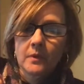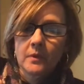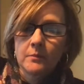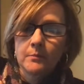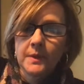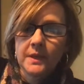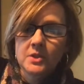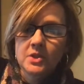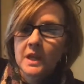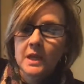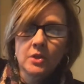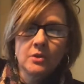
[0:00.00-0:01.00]
big
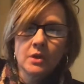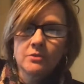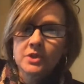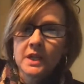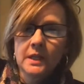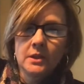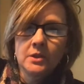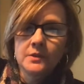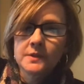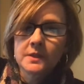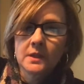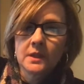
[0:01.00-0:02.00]
chain. You don't chain
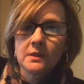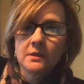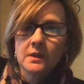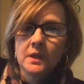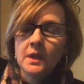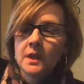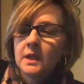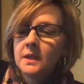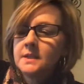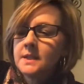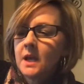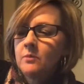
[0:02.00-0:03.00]
loosely.
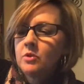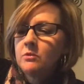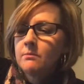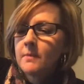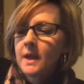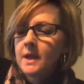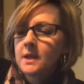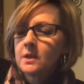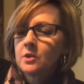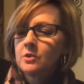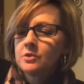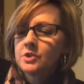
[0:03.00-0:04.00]
Anytime you make
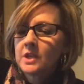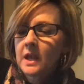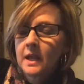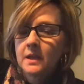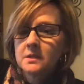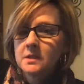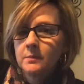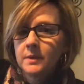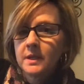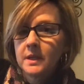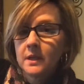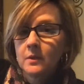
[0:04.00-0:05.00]
your chain to
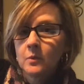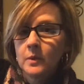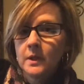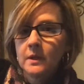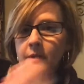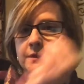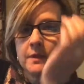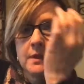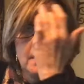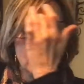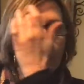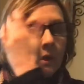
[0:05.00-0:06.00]
begin with,
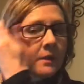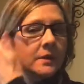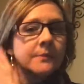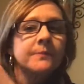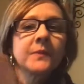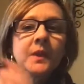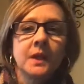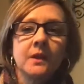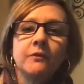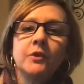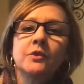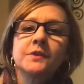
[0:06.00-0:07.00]

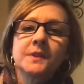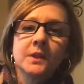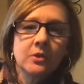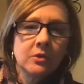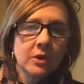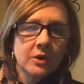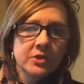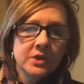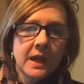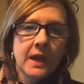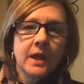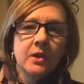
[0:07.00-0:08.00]
if you're single
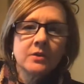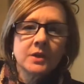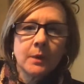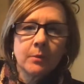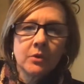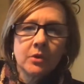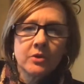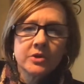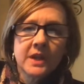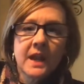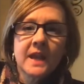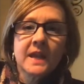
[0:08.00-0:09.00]
crocheting or double
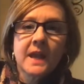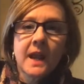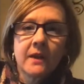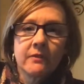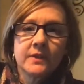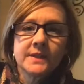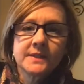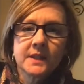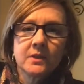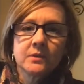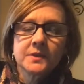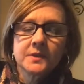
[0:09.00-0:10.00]
crocheting in every
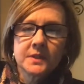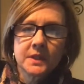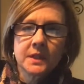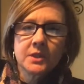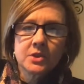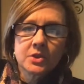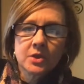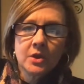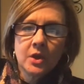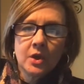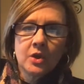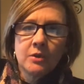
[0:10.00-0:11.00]
single stitch,
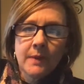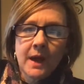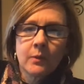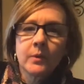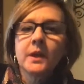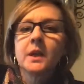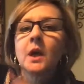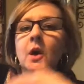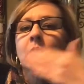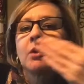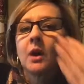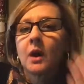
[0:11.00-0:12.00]
you might want to
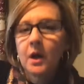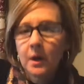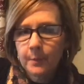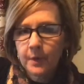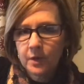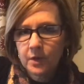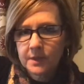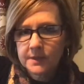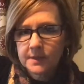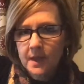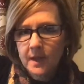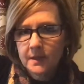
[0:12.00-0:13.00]
go up a hook
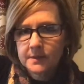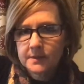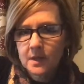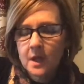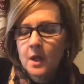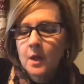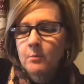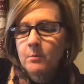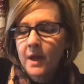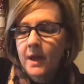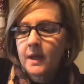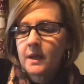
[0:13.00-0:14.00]
size.
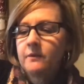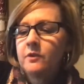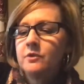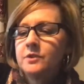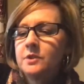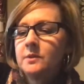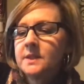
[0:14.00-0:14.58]
But if you're doing